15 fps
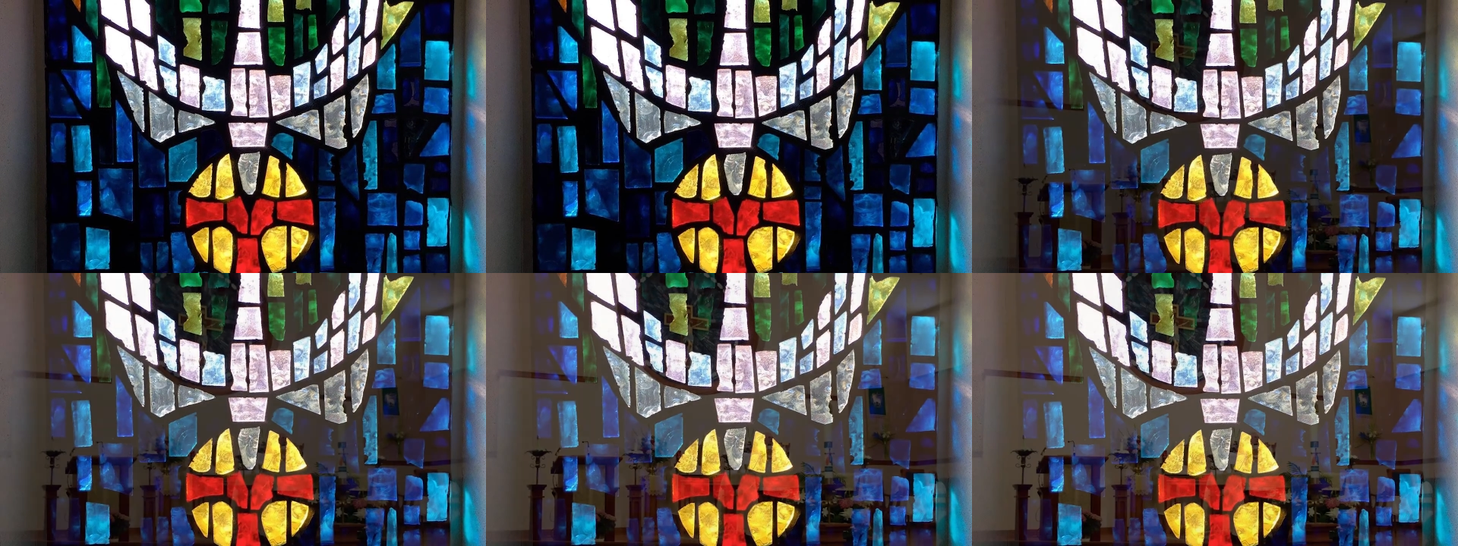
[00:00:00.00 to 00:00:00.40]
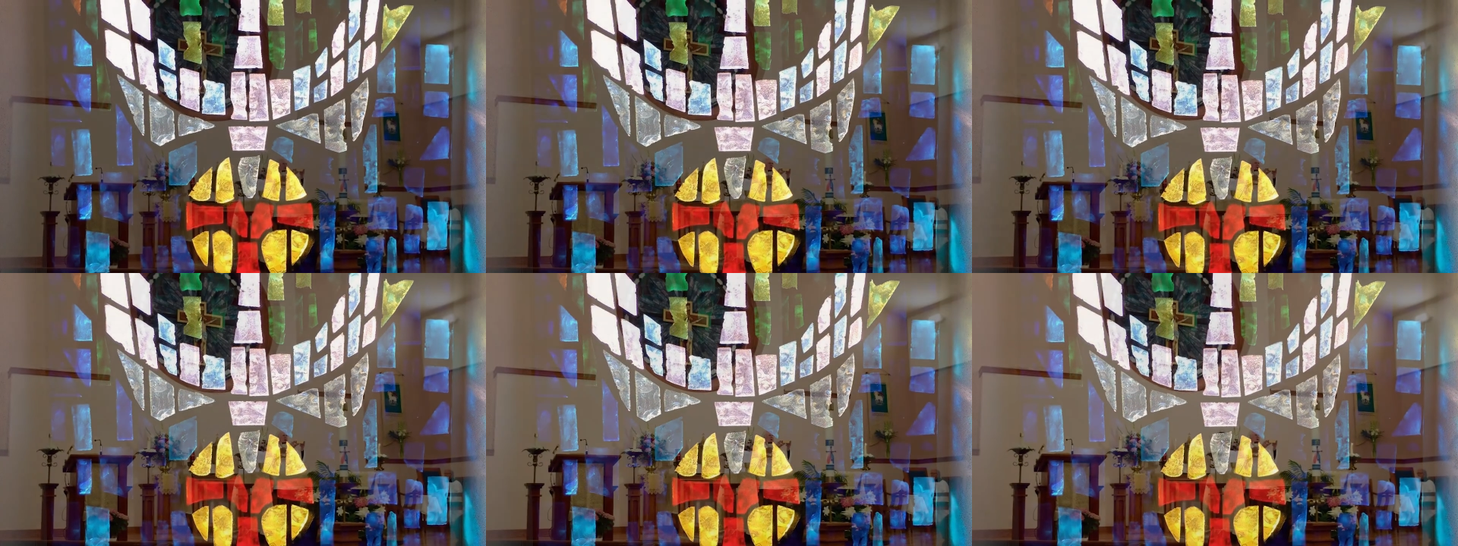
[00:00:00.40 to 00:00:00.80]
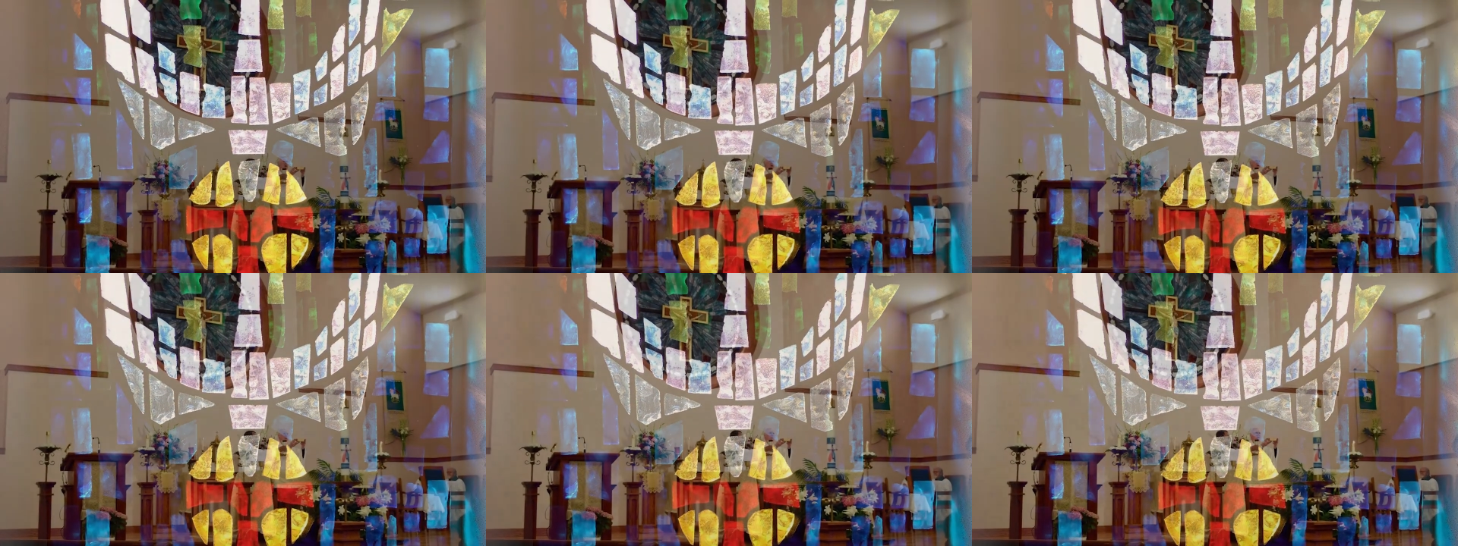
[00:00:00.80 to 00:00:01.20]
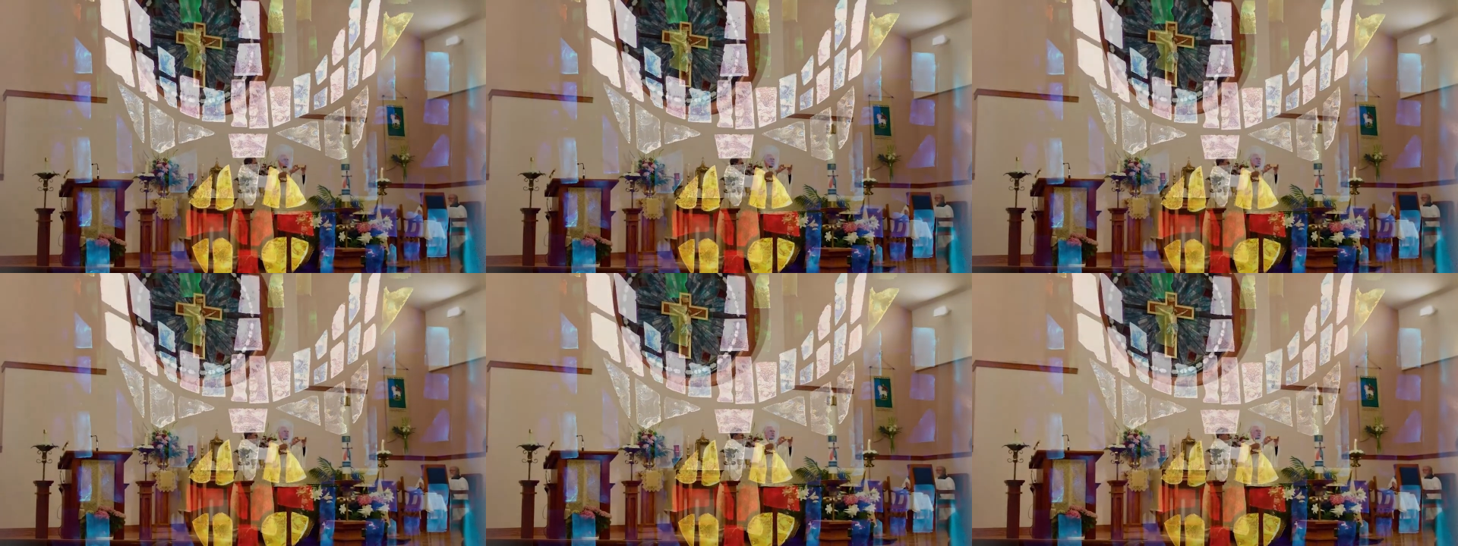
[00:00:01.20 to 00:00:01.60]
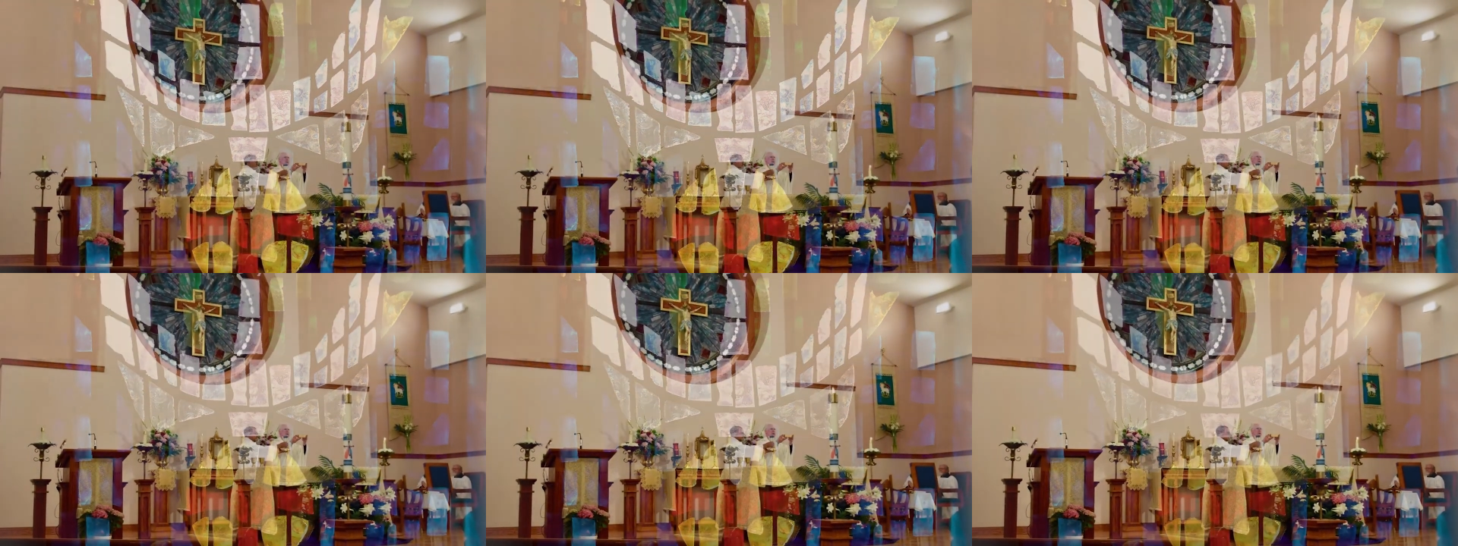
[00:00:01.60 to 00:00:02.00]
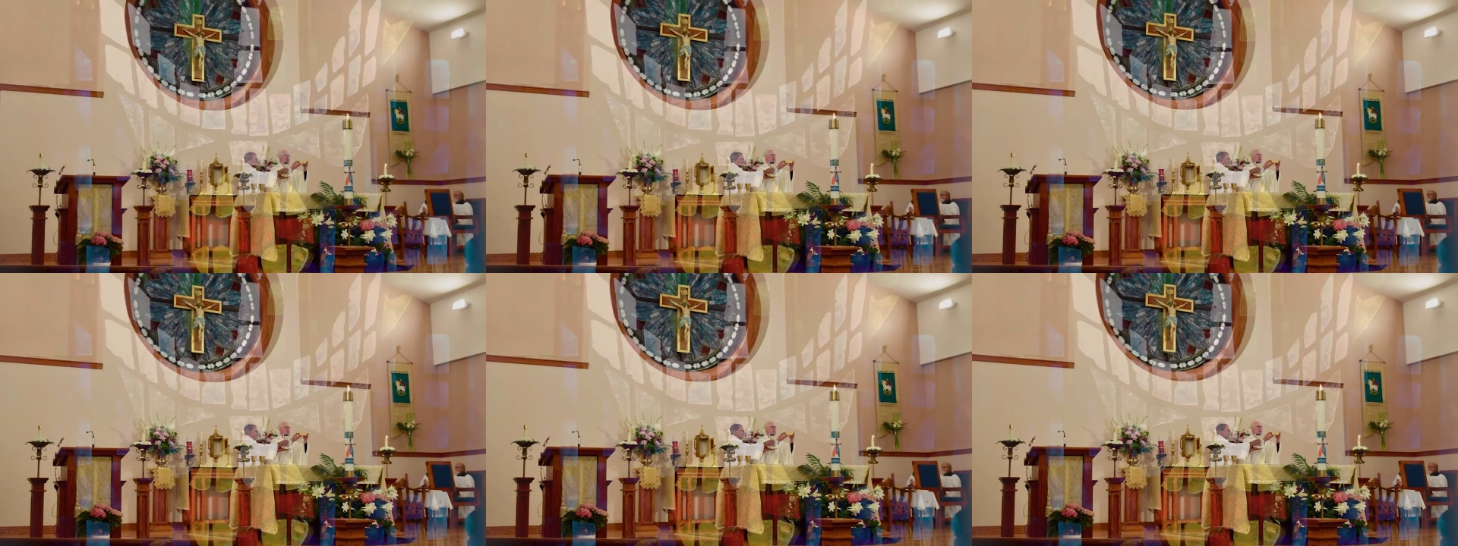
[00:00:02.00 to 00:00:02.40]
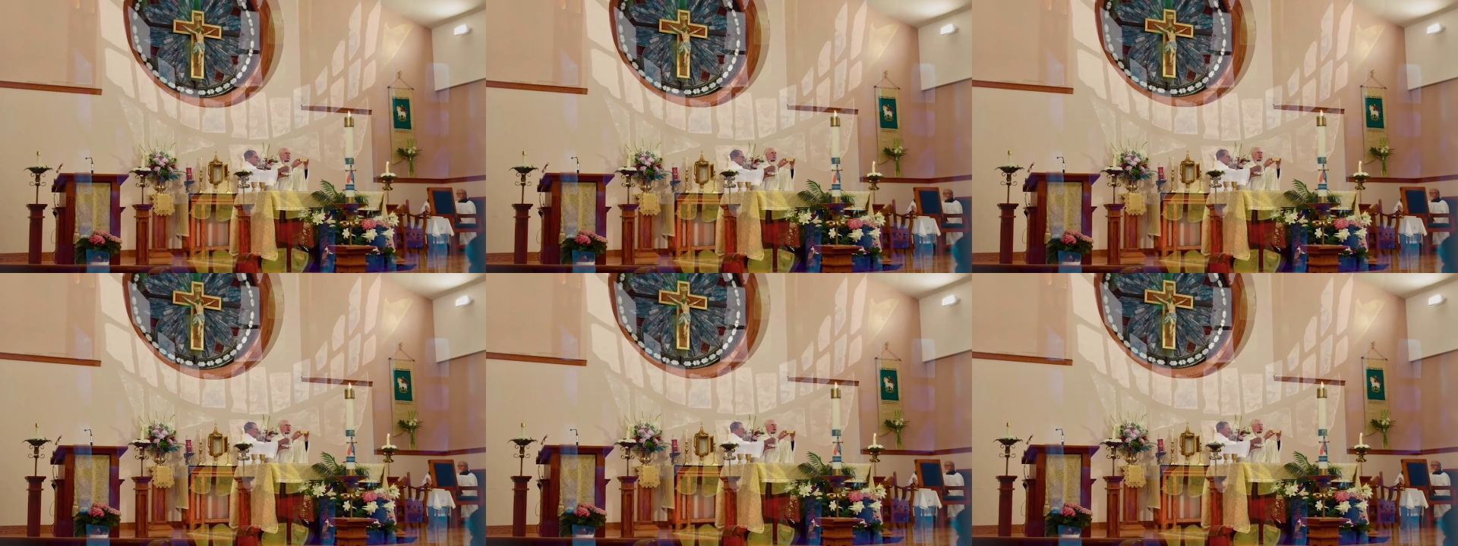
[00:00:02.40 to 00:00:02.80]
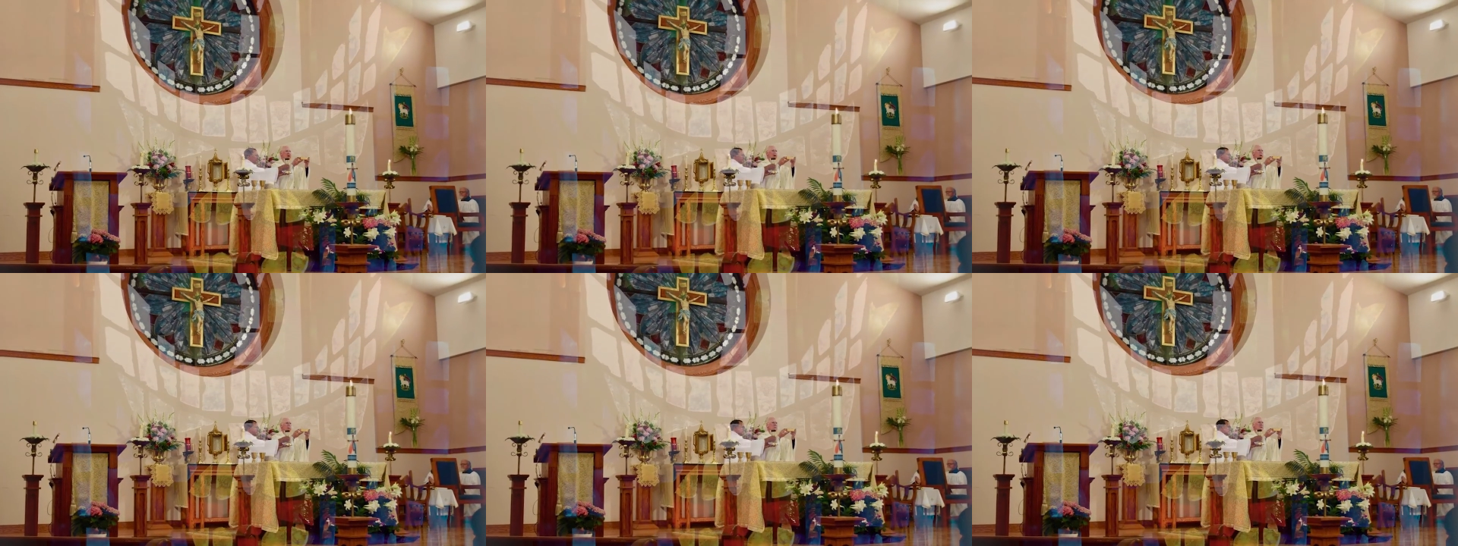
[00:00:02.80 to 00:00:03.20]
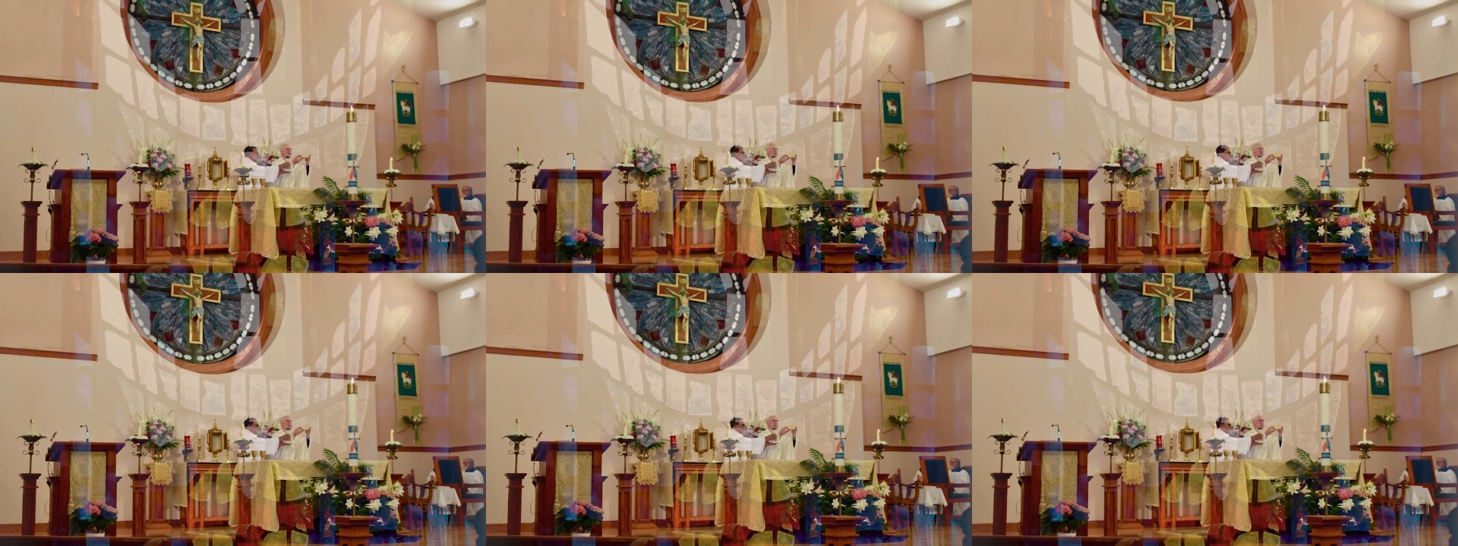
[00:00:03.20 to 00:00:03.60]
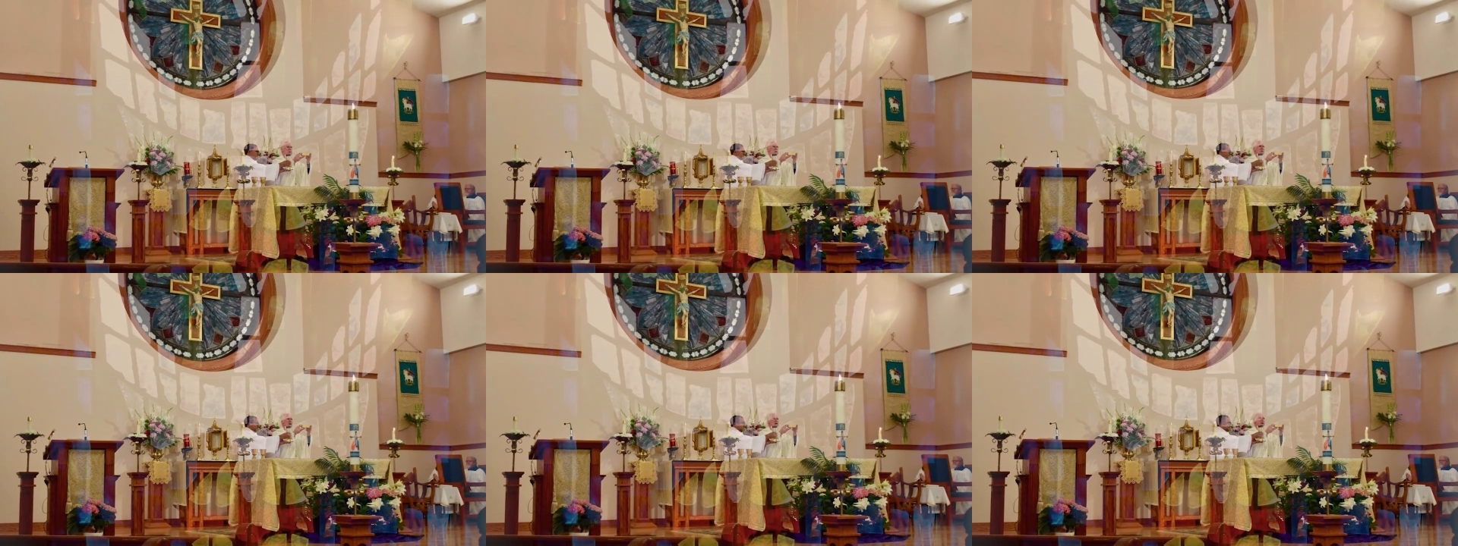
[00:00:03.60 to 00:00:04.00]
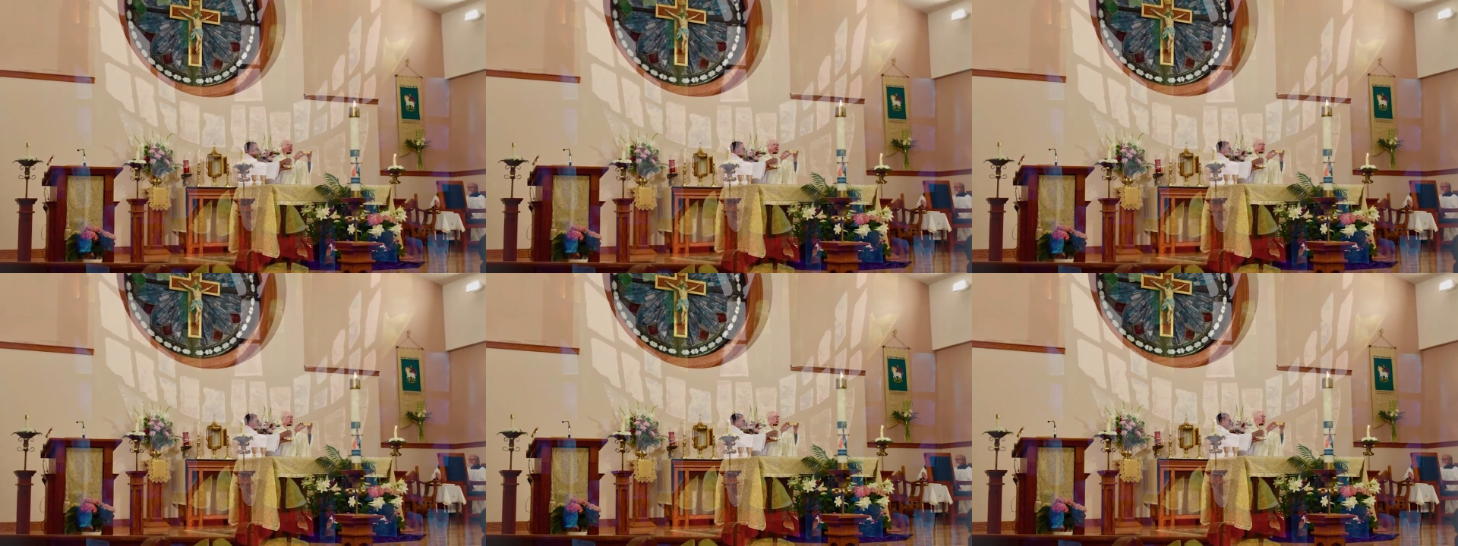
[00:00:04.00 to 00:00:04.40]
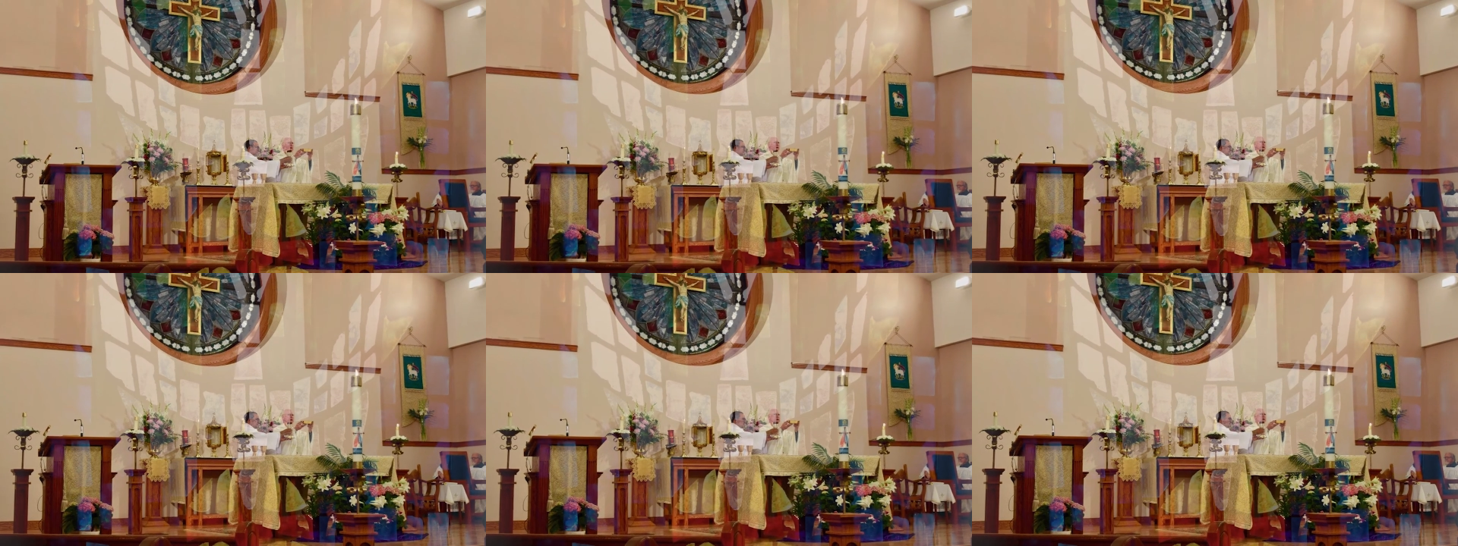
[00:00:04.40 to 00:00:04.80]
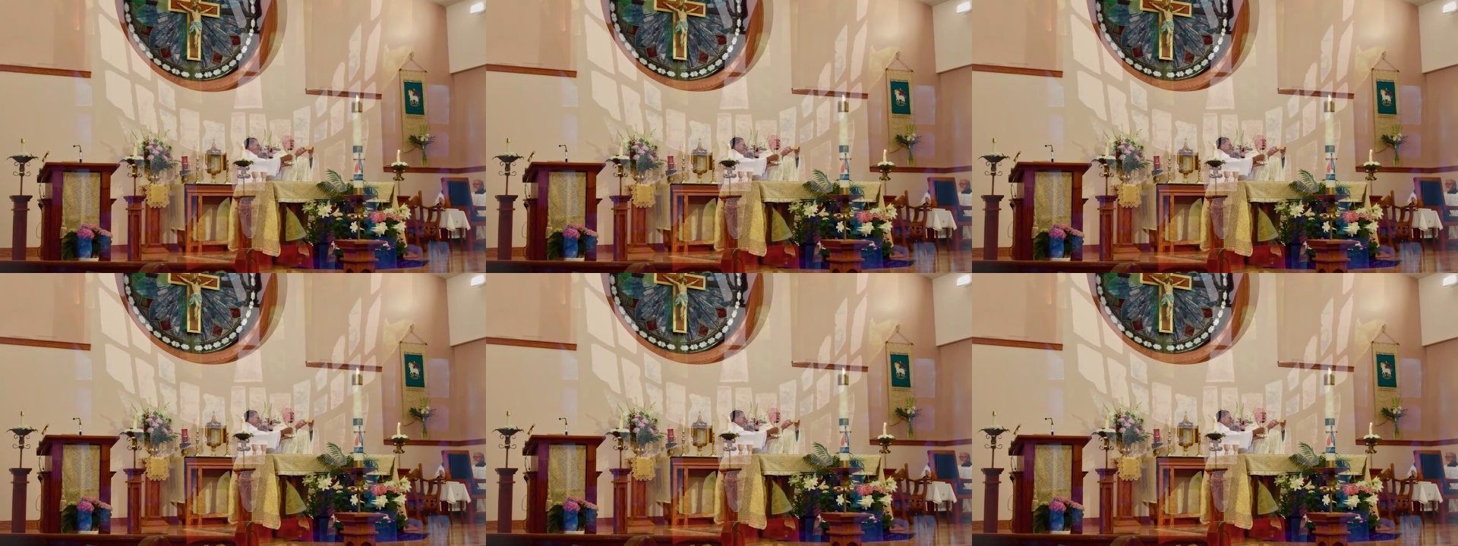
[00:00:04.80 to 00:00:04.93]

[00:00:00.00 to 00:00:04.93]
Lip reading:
No face is visible, so there are no lips to read.